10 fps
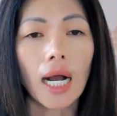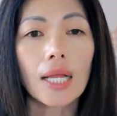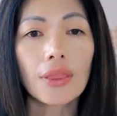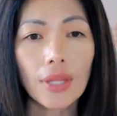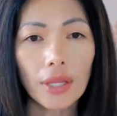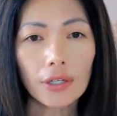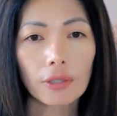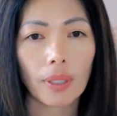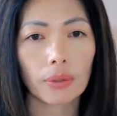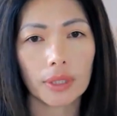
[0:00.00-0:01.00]
another
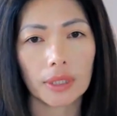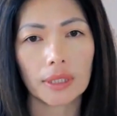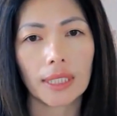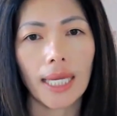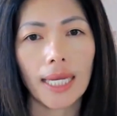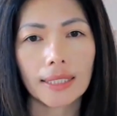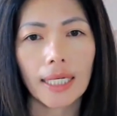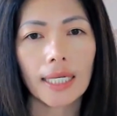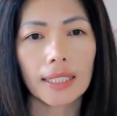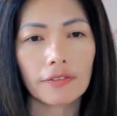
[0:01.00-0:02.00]
potent
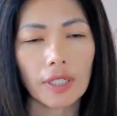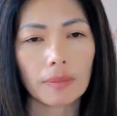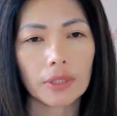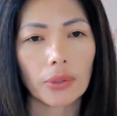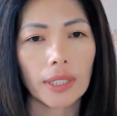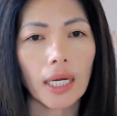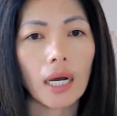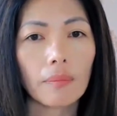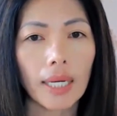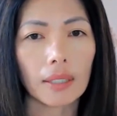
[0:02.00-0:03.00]
anti-inflammatory
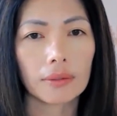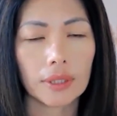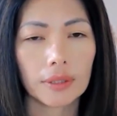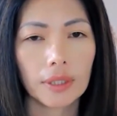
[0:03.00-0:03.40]
compound.